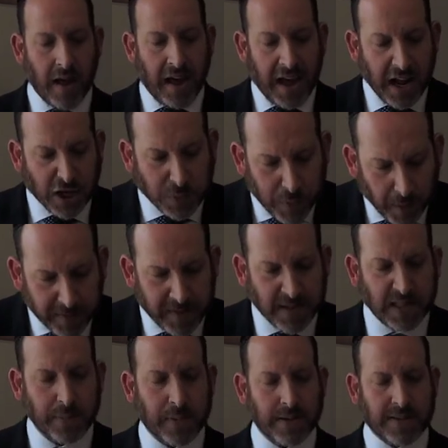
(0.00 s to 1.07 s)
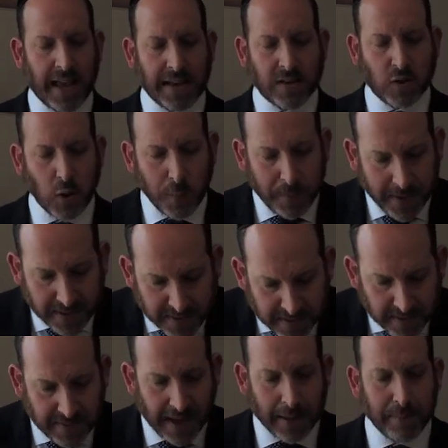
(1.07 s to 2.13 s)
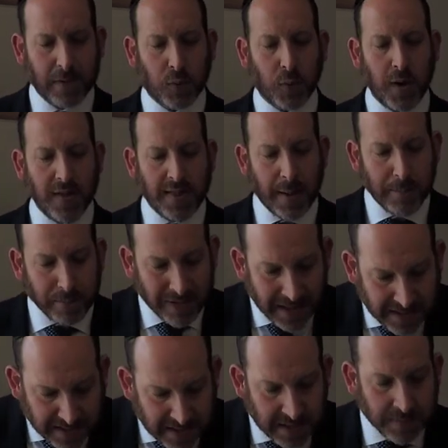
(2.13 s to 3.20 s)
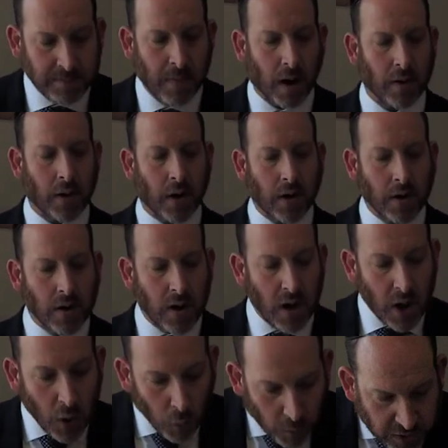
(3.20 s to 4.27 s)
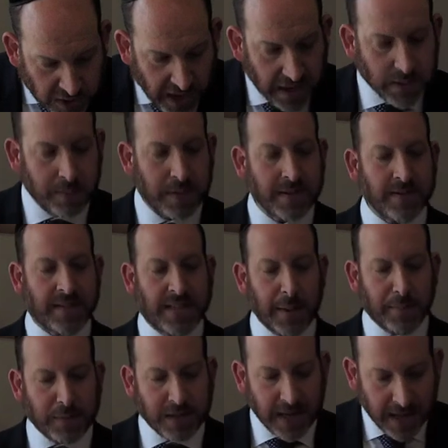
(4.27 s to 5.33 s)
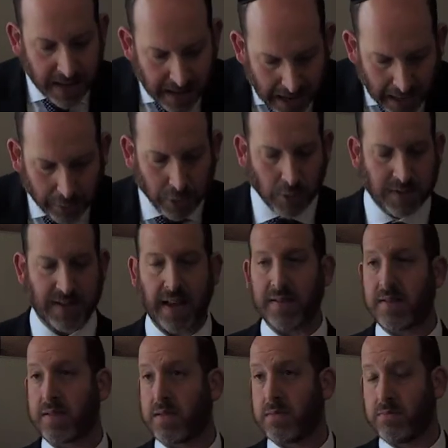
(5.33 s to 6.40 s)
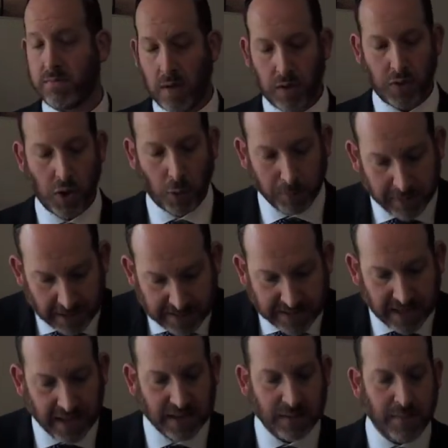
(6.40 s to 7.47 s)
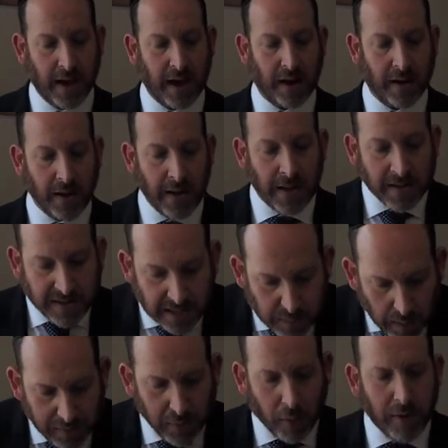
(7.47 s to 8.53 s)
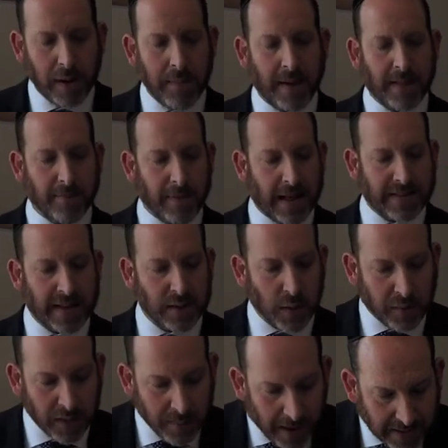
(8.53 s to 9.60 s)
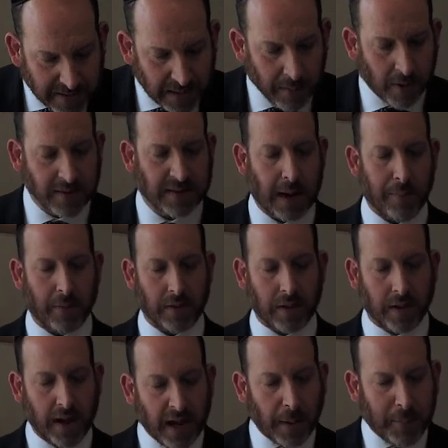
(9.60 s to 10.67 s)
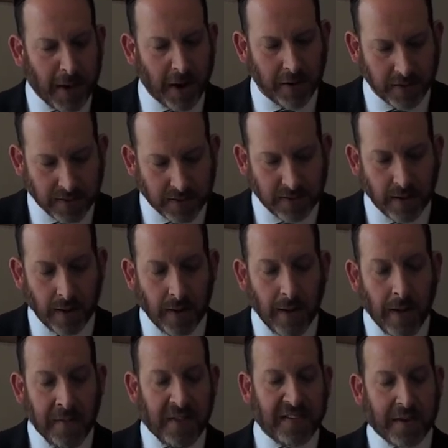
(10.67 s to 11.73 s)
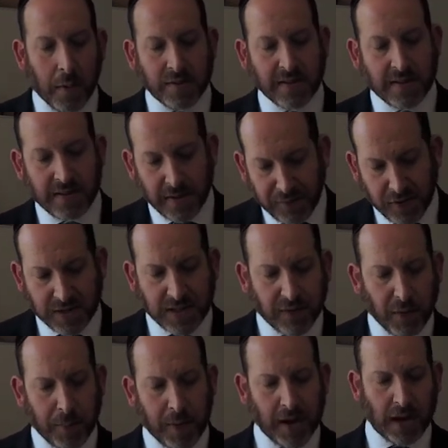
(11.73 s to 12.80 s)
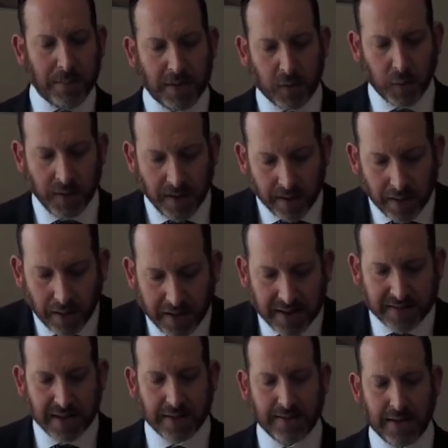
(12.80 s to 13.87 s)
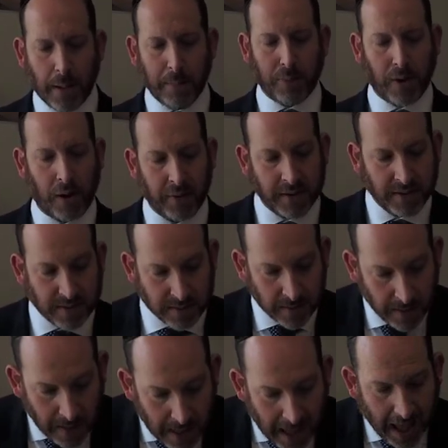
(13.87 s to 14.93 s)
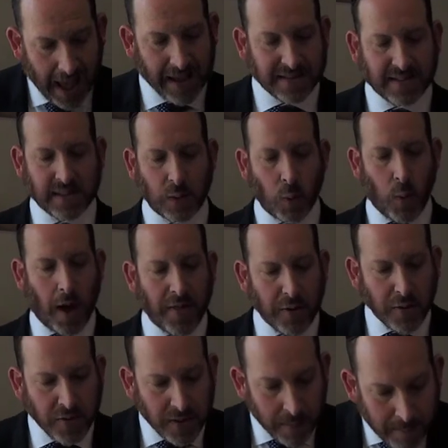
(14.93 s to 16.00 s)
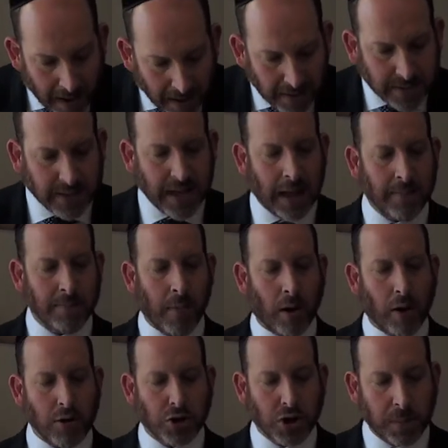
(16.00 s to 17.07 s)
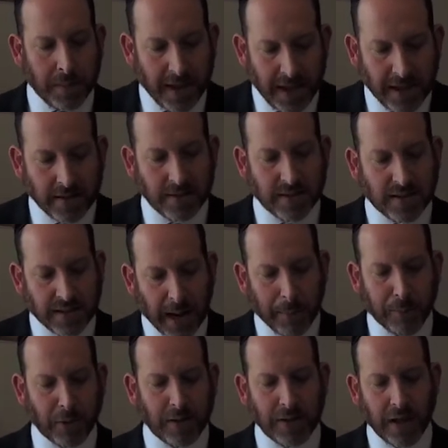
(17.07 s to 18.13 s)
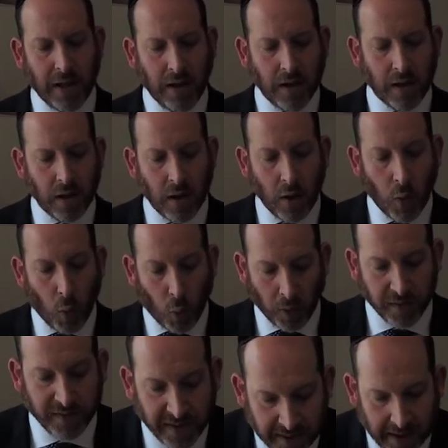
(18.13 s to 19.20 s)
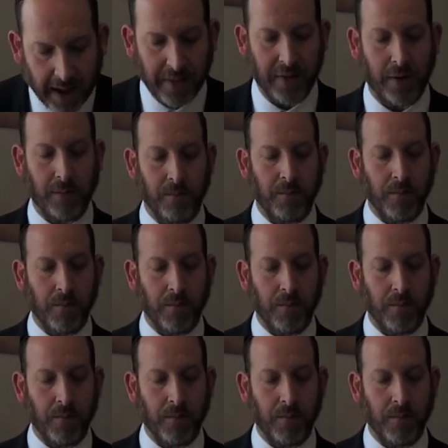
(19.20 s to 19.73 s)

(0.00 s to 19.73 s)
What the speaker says: Each participant takes two pieces and between them places maror, which has been dipped in charoses. No blessing is made, since we have already made the blessings over the matzah and the maror separately. It appears that there was a difference of opinion between Hillel and his contemporaries as to whether the matzah and maror should be eaten separately or together.